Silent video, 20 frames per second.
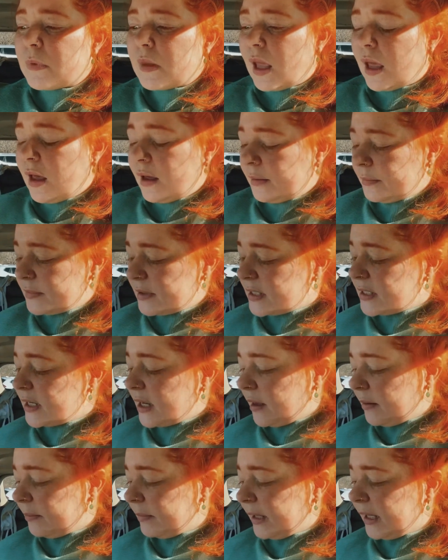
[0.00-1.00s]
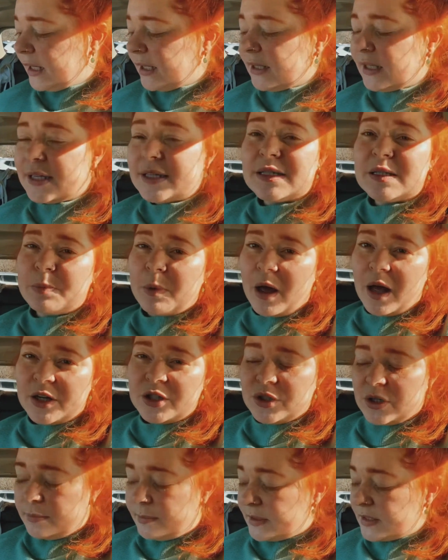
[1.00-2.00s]
am. Some healing spot
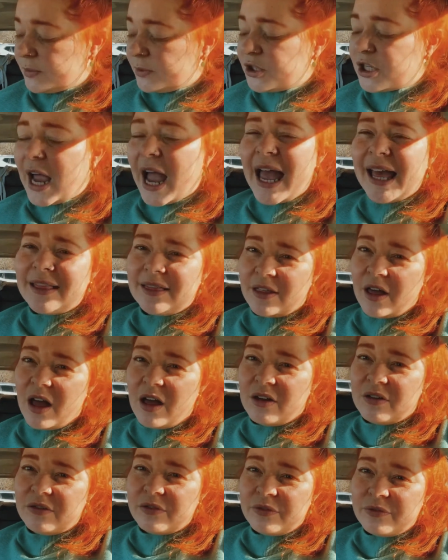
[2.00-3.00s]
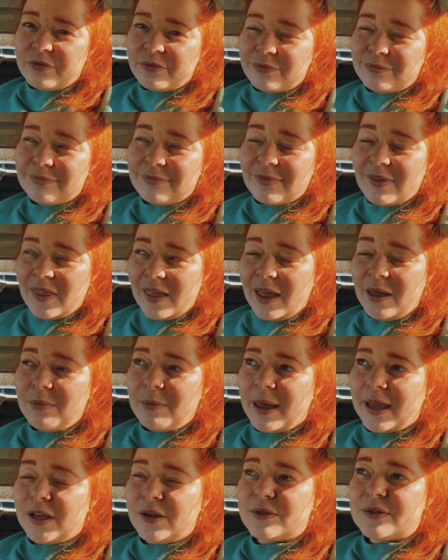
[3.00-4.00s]
treatments, which I love them.
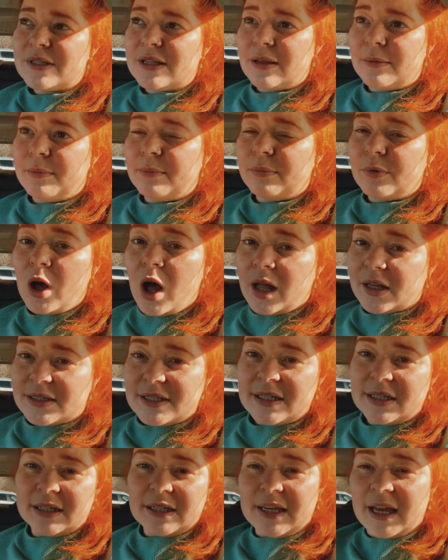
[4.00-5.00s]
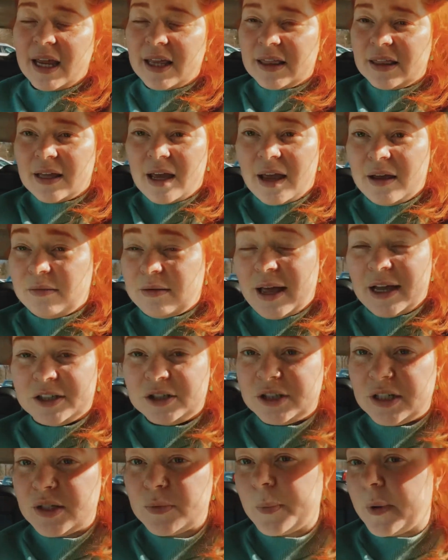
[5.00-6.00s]
I use them constantly. I
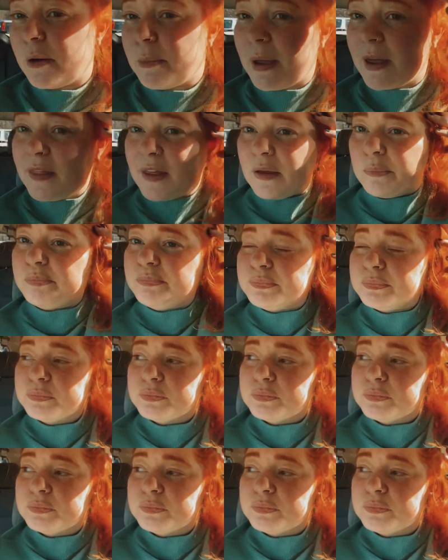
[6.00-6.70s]
actually swear by them.